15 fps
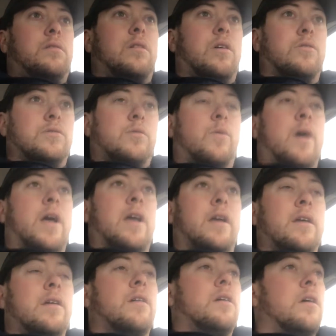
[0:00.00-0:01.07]
goes
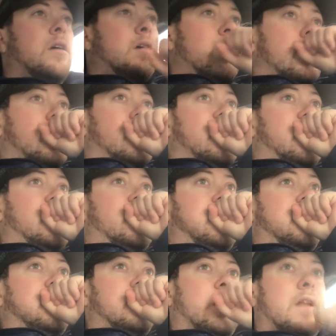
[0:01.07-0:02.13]
away.
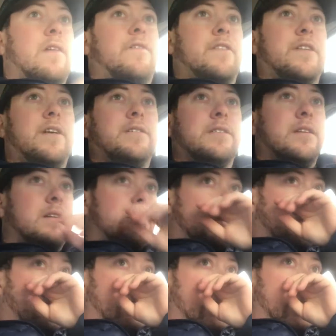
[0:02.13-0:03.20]
And if it
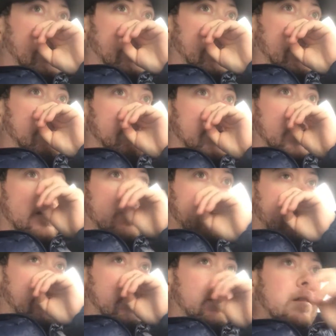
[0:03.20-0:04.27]
doesn't get any
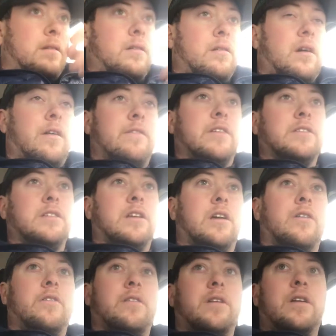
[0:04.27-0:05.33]
better, then obviously
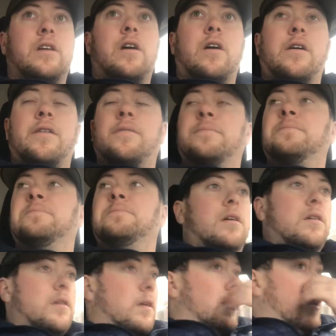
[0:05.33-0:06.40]
go to the ER.
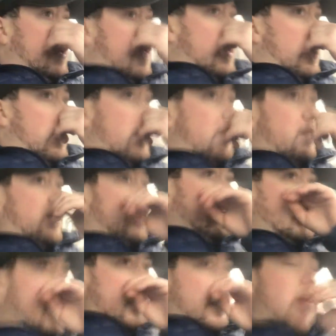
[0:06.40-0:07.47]
And the
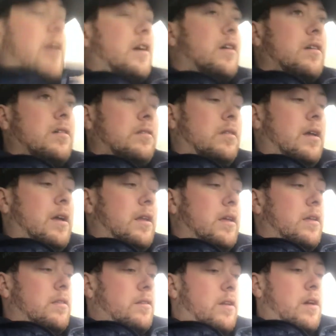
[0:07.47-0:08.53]
urgent care
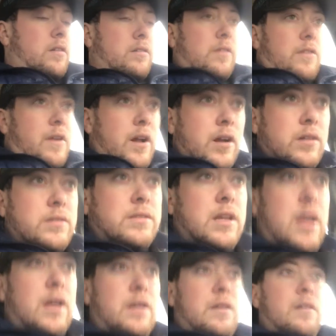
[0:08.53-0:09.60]
lady, the doctor there,
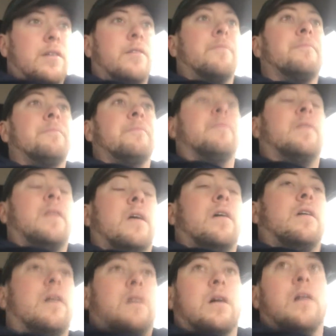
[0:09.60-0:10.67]
said
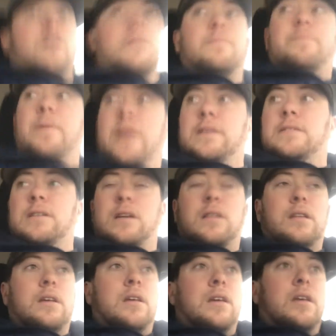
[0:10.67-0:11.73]

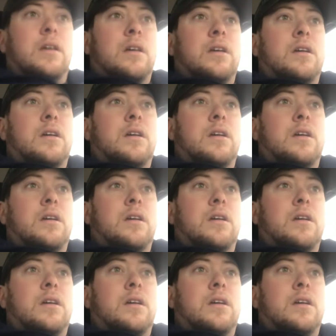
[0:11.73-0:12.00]
basically